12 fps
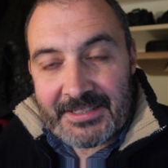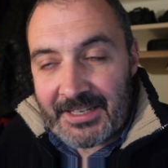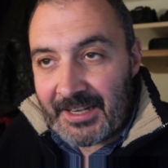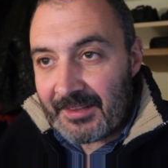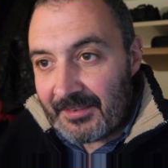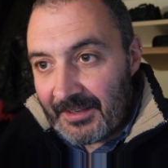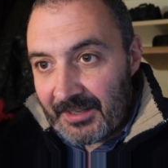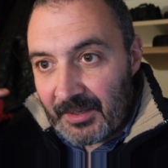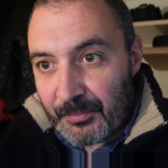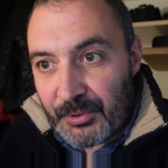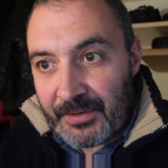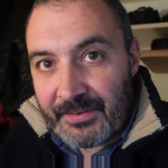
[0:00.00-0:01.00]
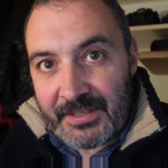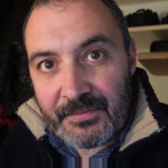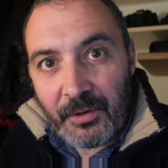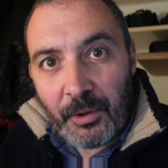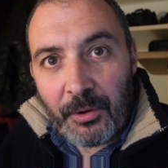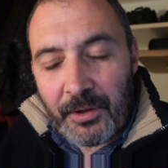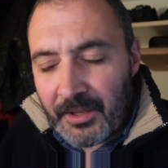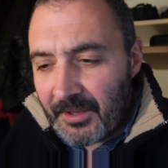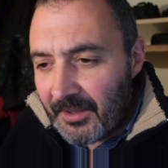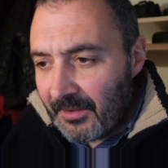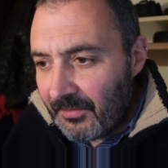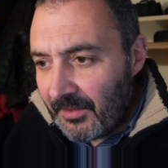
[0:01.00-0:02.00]
said, I think in a previous vlog,
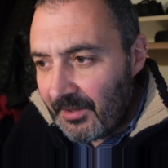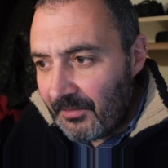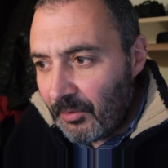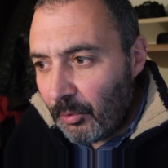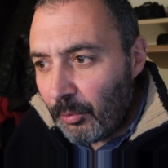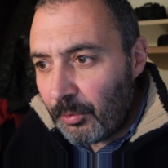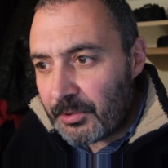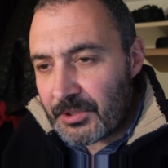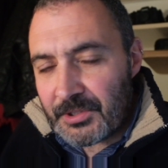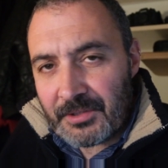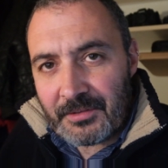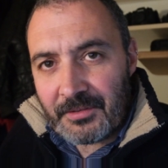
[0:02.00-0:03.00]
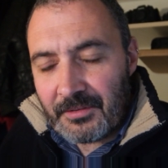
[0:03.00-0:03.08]
the whole just